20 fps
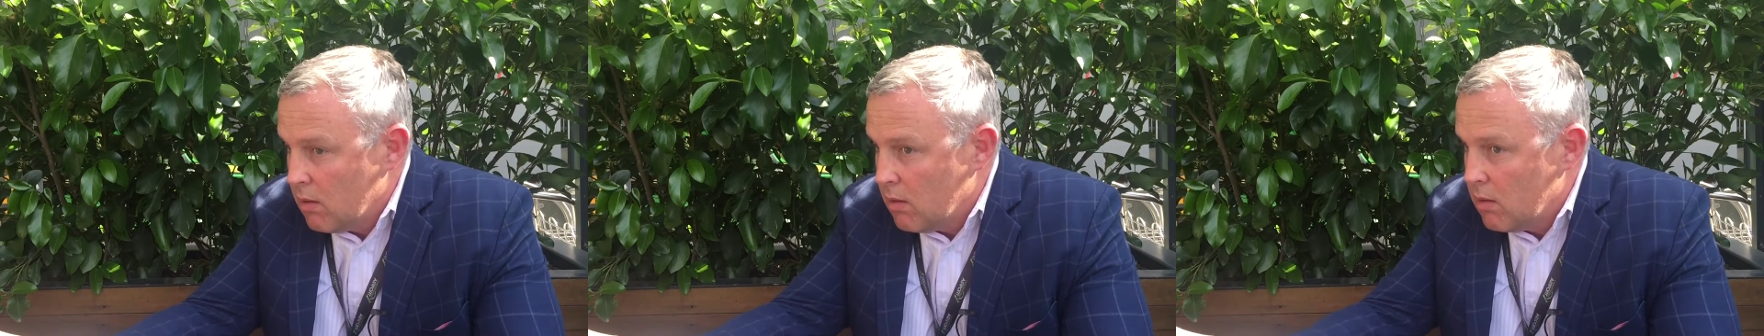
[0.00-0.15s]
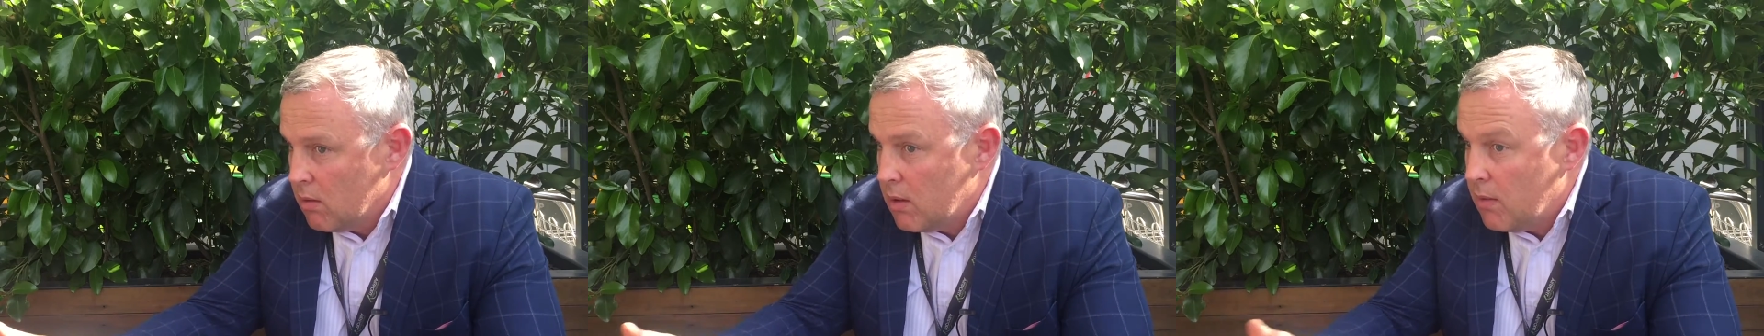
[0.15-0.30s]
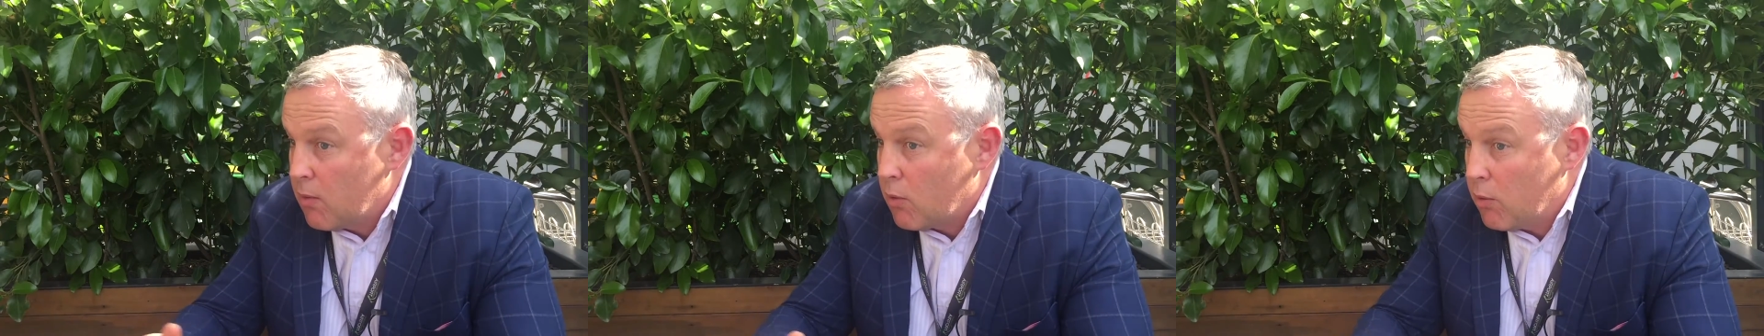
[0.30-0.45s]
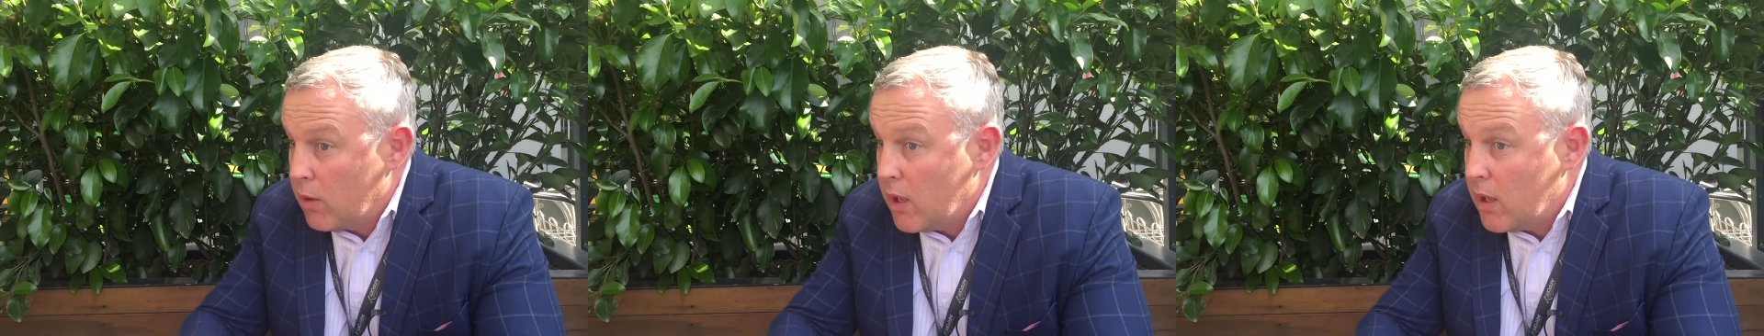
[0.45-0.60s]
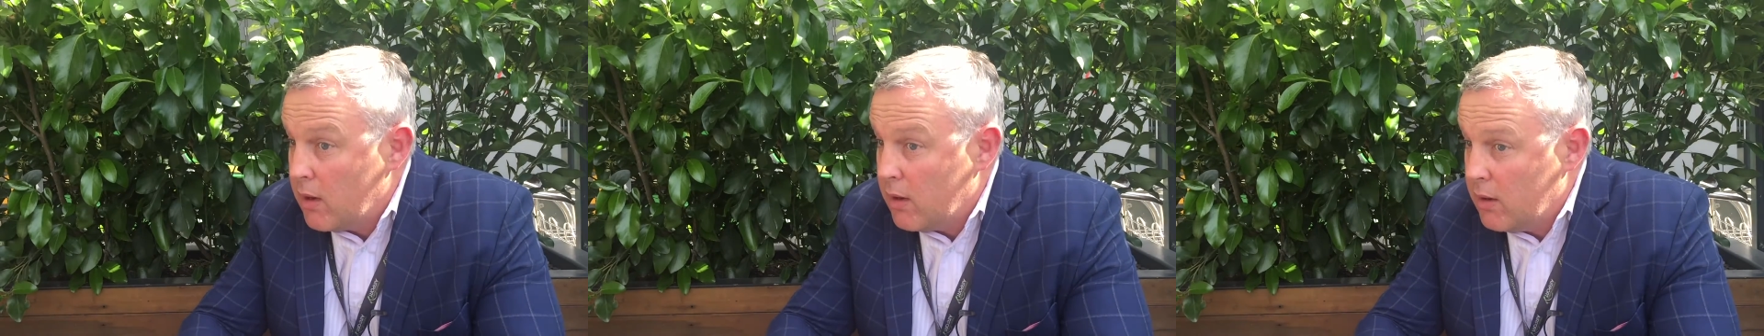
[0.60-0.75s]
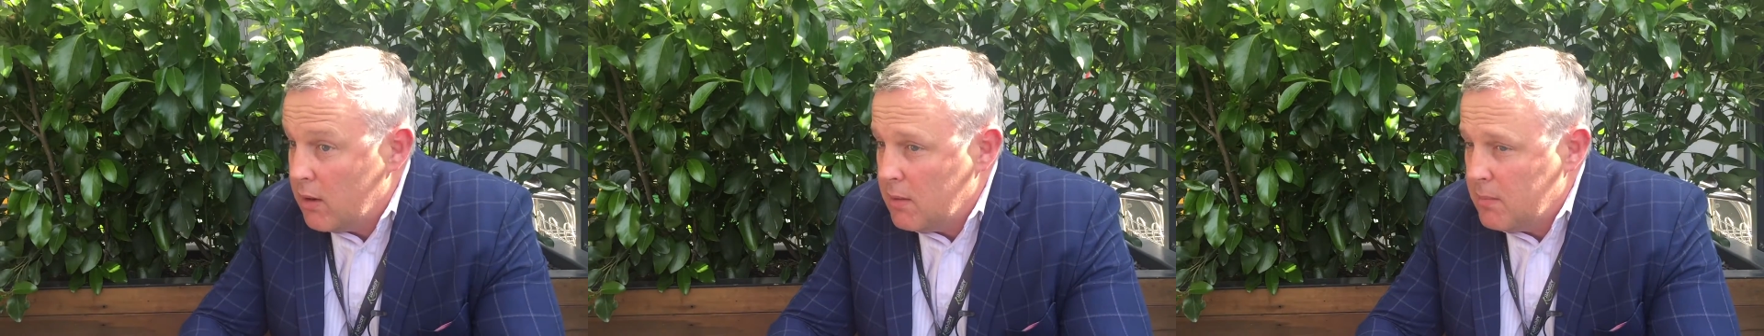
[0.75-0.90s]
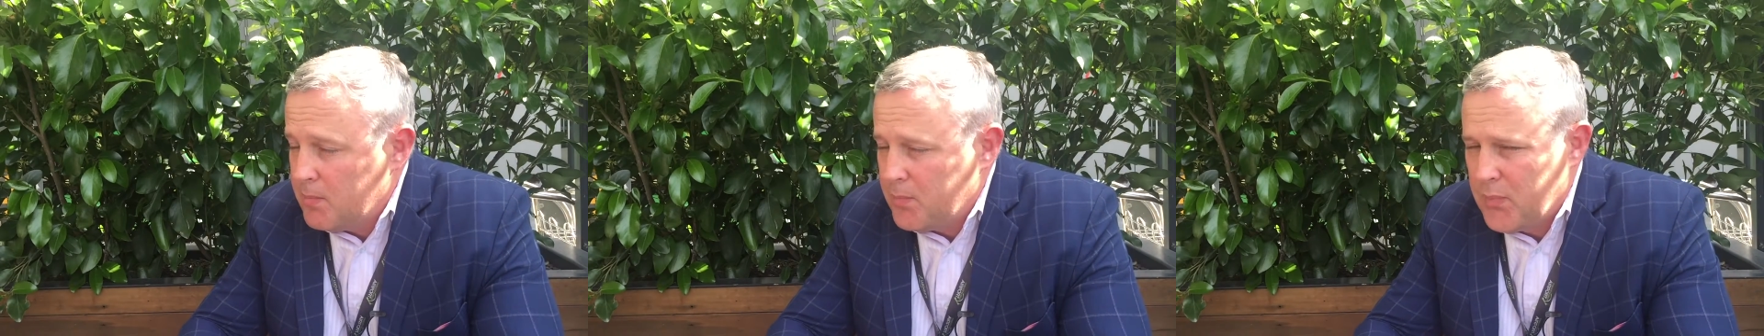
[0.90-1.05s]
they've created
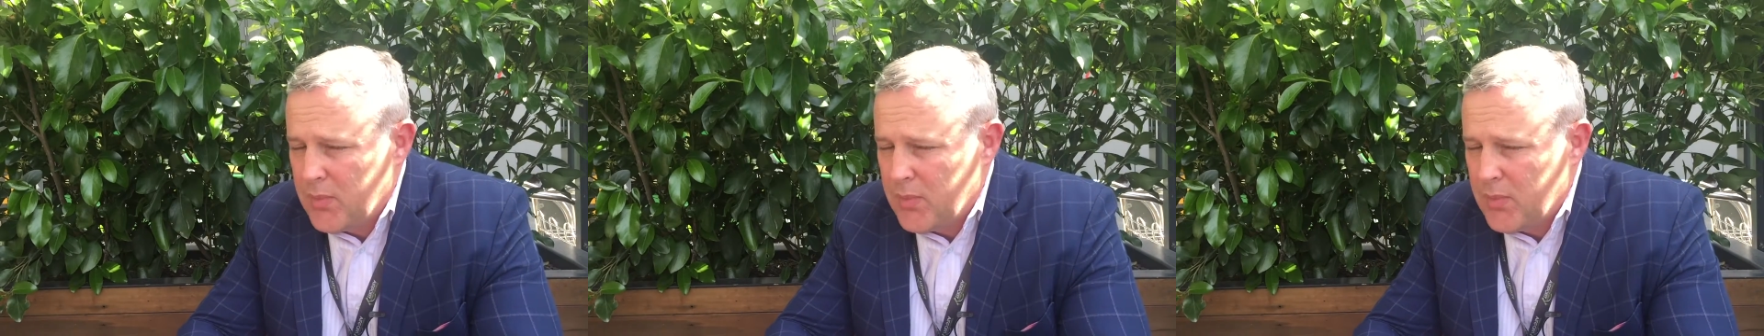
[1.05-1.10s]
it,